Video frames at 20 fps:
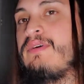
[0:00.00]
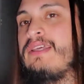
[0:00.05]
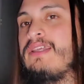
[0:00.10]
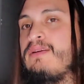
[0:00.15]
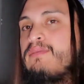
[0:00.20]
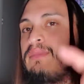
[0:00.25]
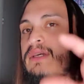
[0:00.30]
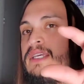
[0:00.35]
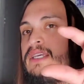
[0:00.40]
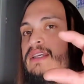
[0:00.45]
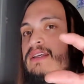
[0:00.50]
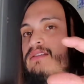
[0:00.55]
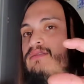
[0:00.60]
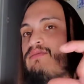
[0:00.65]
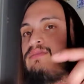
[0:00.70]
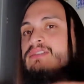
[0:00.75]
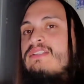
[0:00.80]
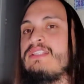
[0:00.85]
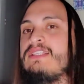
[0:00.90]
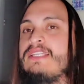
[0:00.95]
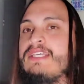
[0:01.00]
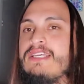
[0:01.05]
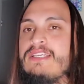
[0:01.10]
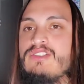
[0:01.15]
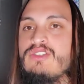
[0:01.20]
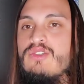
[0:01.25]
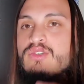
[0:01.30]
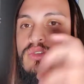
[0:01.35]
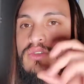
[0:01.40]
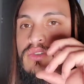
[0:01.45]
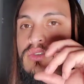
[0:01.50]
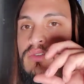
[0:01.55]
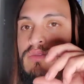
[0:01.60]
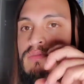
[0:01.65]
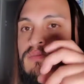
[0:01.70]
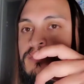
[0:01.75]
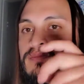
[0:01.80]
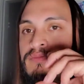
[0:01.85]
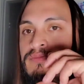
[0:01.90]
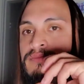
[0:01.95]
get them my kids one they think it's cool.
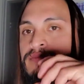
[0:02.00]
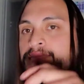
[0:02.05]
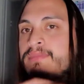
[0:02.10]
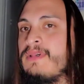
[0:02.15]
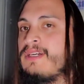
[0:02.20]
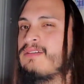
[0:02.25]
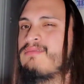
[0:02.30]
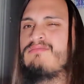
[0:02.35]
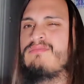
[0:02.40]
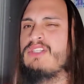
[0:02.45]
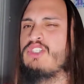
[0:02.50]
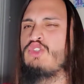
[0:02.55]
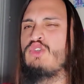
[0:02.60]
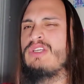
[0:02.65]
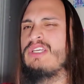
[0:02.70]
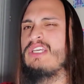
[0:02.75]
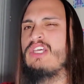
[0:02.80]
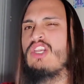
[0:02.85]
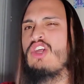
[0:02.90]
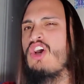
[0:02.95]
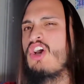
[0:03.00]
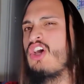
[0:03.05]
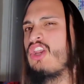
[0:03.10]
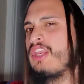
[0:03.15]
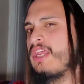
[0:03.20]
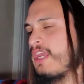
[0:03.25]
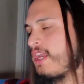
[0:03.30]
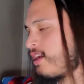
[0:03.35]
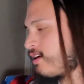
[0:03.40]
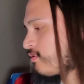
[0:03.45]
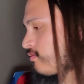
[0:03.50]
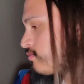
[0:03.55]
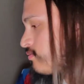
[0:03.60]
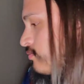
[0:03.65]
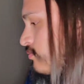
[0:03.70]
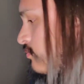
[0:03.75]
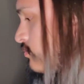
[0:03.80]
Okay, Drink it all day.